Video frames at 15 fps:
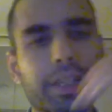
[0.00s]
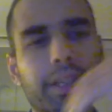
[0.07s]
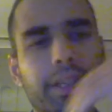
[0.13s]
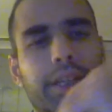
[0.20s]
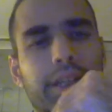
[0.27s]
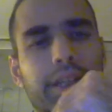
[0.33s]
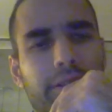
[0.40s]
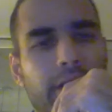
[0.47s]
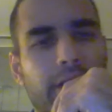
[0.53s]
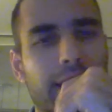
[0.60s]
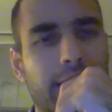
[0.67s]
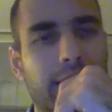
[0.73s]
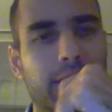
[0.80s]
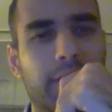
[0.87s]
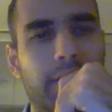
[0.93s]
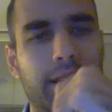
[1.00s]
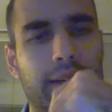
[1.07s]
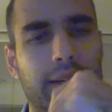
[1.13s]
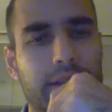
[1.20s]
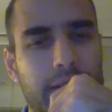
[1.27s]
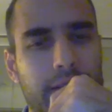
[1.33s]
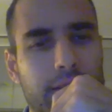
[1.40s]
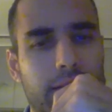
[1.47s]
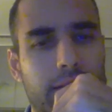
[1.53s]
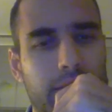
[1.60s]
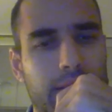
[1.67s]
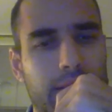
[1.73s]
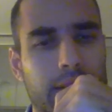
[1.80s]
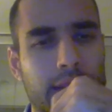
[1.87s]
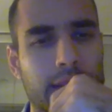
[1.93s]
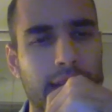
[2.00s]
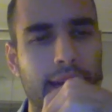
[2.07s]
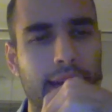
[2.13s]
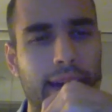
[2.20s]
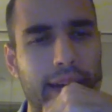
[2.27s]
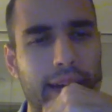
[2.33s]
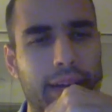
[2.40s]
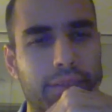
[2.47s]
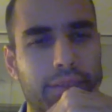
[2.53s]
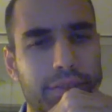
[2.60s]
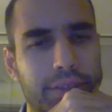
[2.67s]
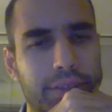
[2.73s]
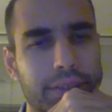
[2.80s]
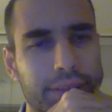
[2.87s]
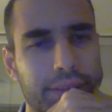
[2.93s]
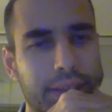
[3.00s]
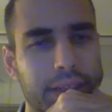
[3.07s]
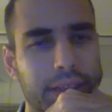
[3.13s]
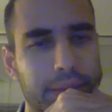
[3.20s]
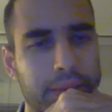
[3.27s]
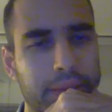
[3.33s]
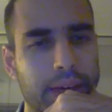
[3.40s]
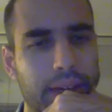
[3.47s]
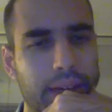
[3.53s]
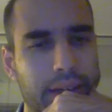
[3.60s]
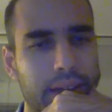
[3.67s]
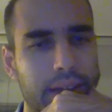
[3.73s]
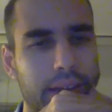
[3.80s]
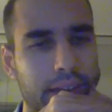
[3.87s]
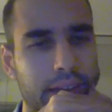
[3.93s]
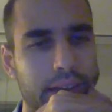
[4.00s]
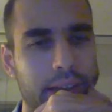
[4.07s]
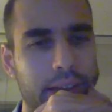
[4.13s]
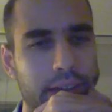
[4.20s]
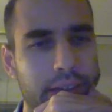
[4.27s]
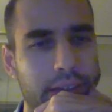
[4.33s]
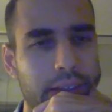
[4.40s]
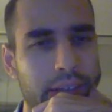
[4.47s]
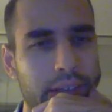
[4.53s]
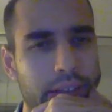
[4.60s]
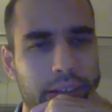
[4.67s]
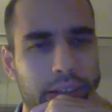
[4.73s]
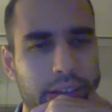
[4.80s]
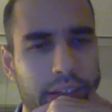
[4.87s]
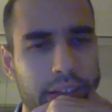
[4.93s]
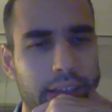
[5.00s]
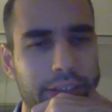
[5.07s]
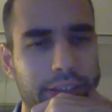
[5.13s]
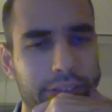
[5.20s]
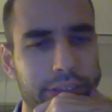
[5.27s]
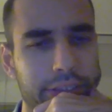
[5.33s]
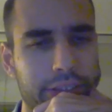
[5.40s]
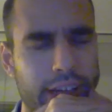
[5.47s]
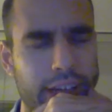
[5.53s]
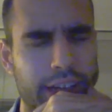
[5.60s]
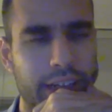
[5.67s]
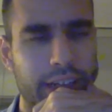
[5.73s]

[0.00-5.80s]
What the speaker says: the heat right now, right? I never feel the heat, man. Not against this guy, at